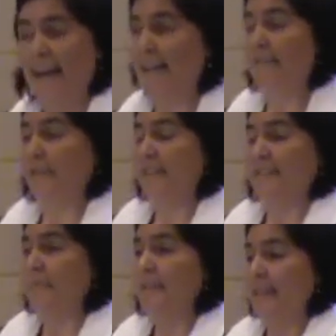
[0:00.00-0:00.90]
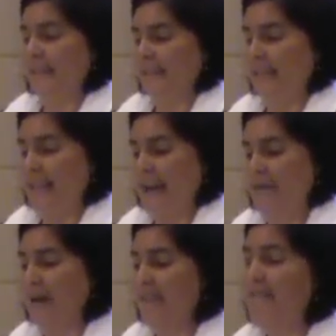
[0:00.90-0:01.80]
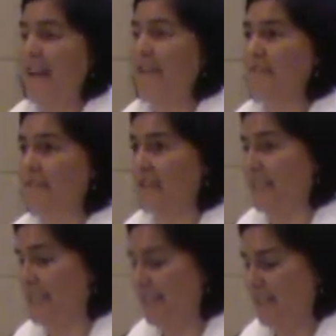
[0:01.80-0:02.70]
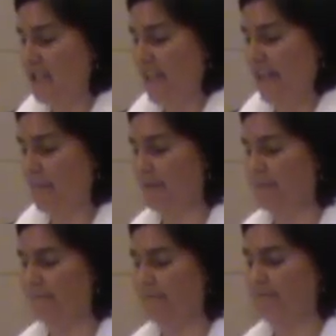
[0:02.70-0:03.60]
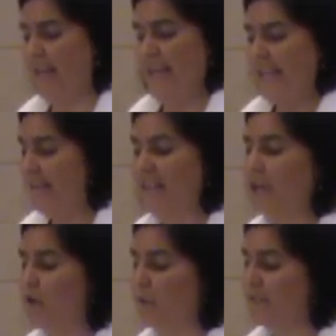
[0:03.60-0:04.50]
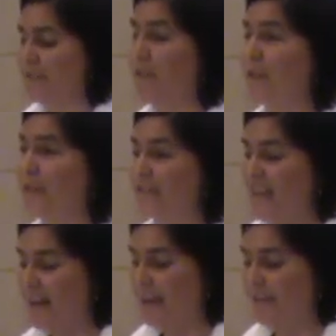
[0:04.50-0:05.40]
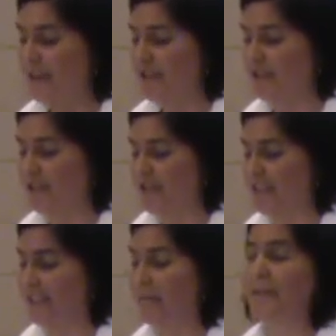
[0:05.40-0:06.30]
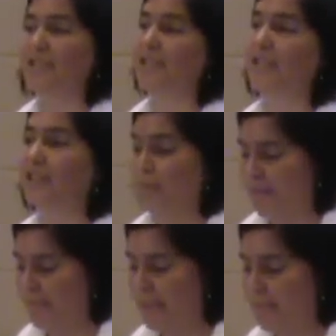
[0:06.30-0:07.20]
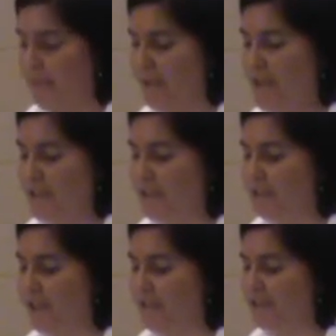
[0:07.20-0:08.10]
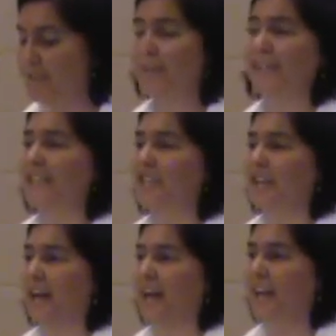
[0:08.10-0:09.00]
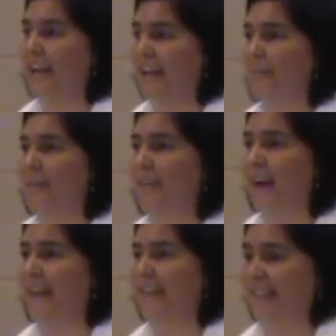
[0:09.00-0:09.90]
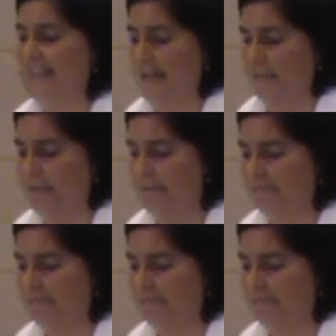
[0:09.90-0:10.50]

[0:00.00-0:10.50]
I felt this immediately at my very first English camp, even though it was the third time our church had commissioned a group of people to go to Polichka and provide the camp.